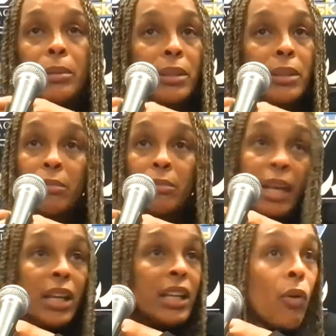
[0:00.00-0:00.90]
to
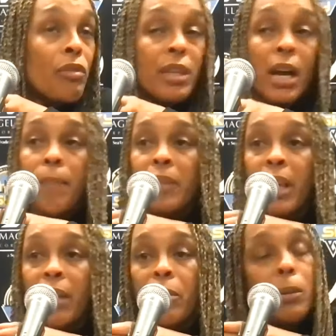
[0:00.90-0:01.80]
take it into
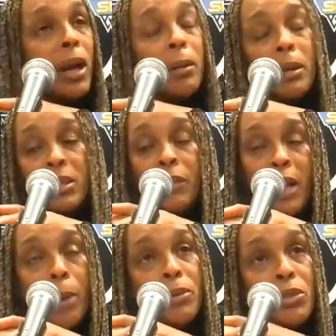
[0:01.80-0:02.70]
overtime, gave
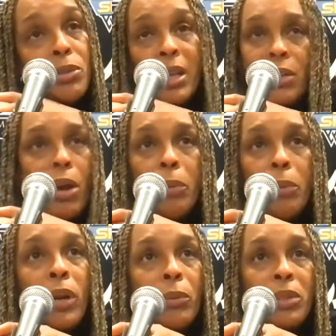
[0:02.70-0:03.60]
themselves an opportunity. And that's all
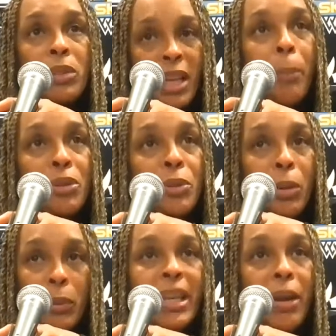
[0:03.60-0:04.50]
we wanted. It was an
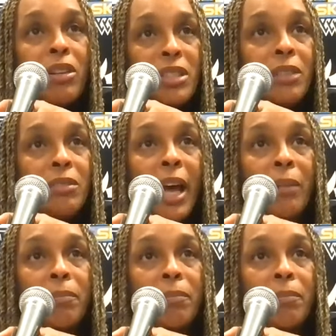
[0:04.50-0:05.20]
opportunity, and we gave ourselves